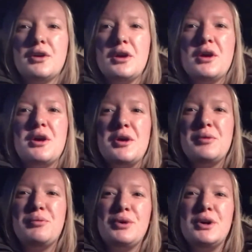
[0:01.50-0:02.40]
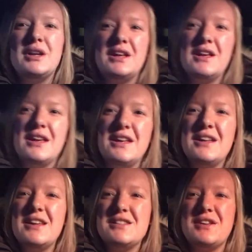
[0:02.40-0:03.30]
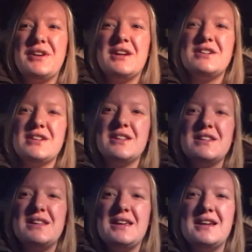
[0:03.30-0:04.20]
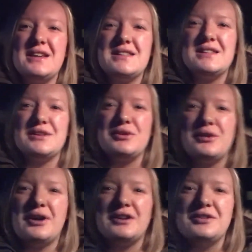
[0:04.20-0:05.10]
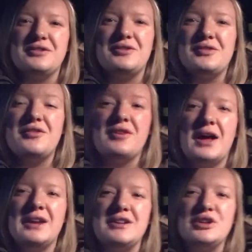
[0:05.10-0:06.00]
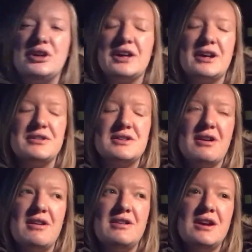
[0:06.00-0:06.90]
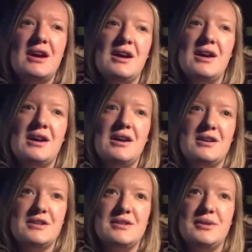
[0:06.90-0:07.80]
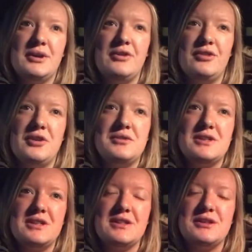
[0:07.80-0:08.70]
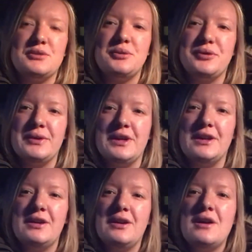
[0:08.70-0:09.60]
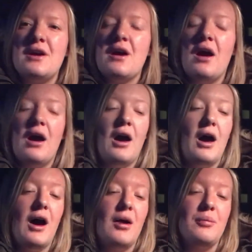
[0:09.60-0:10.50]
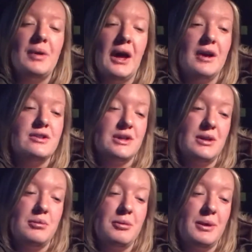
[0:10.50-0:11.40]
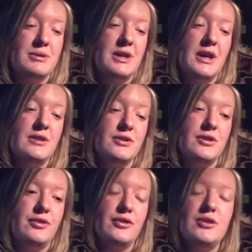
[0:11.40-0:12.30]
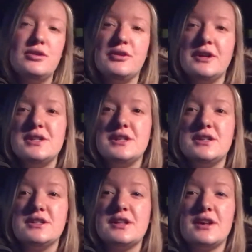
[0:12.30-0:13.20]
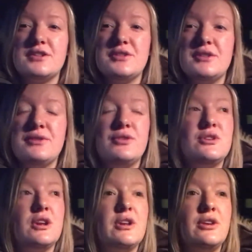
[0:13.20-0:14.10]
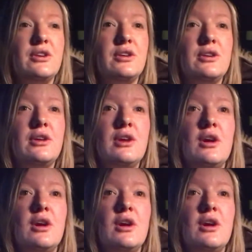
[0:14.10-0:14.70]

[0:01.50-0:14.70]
Good morning. So as you can see, it's still kind of fairly dark outside. It is 25 to 6 in the morning. And I am about to head off to the train station to catch a train to London.